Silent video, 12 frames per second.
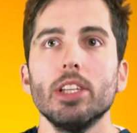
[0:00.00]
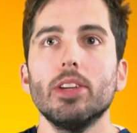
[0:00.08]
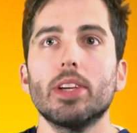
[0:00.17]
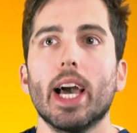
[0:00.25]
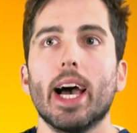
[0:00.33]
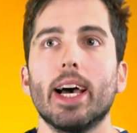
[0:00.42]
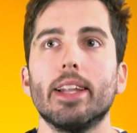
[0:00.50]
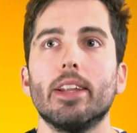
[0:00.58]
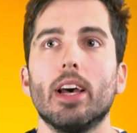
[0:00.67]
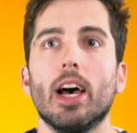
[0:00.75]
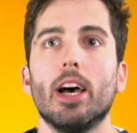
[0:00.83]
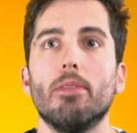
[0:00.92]
You
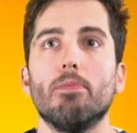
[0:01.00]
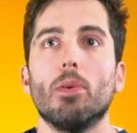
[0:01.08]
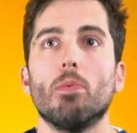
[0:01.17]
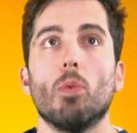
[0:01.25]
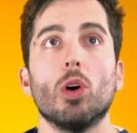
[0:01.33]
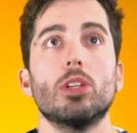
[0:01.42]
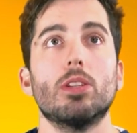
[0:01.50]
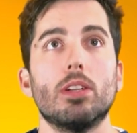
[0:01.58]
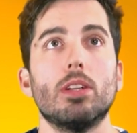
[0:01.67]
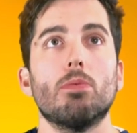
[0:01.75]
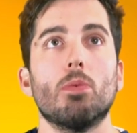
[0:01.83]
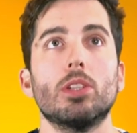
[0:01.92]
can wash
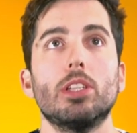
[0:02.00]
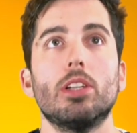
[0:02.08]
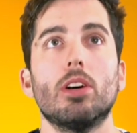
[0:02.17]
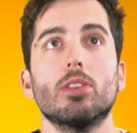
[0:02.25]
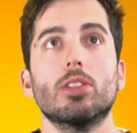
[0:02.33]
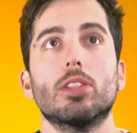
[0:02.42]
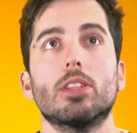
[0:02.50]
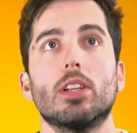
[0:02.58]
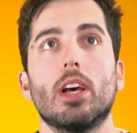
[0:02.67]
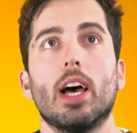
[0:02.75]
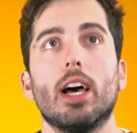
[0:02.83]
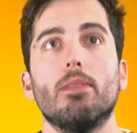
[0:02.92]
your dogs,